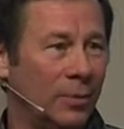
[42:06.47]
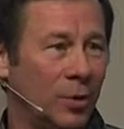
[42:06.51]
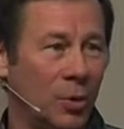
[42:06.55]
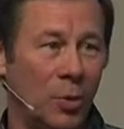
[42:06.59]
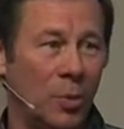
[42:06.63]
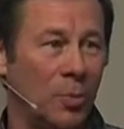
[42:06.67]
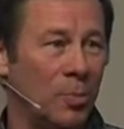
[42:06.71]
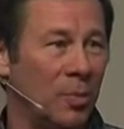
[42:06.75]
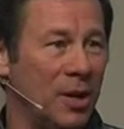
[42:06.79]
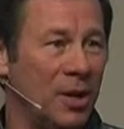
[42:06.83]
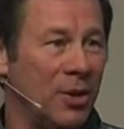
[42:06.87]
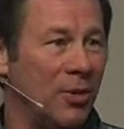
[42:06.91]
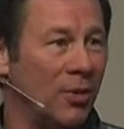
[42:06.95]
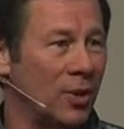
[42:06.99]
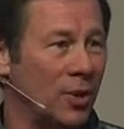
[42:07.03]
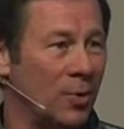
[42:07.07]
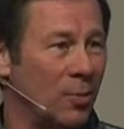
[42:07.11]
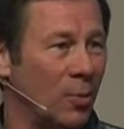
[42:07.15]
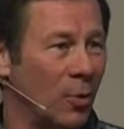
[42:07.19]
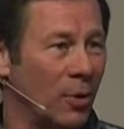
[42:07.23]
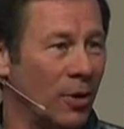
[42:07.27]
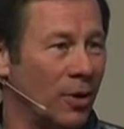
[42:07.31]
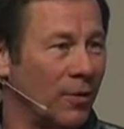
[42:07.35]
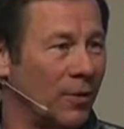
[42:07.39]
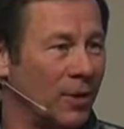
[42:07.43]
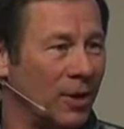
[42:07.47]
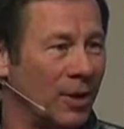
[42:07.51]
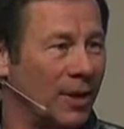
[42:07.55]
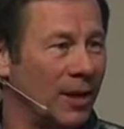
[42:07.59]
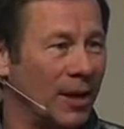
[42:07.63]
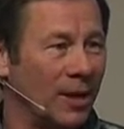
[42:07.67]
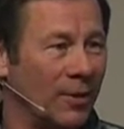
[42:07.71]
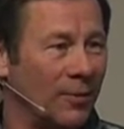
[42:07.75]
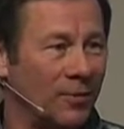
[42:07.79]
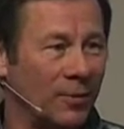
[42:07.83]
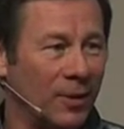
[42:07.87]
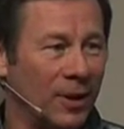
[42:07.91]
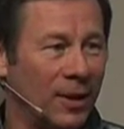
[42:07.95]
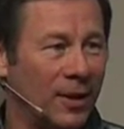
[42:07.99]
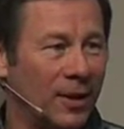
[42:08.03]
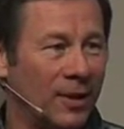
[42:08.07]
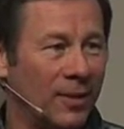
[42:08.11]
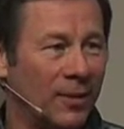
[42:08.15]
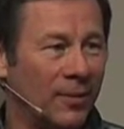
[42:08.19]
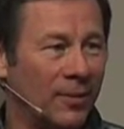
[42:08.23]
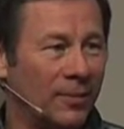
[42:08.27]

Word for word: You wouldn't be here this morning if you didn't have faith.